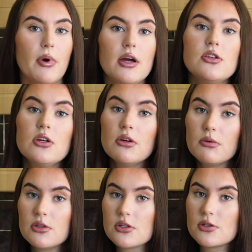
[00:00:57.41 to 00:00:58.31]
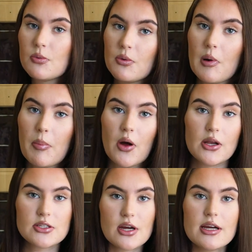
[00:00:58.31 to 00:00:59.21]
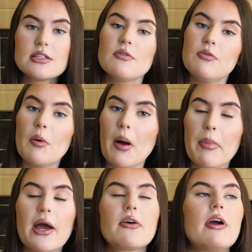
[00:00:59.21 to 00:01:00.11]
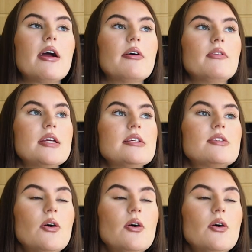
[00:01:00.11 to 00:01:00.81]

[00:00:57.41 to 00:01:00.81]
but I do just want to apologize for my background. It's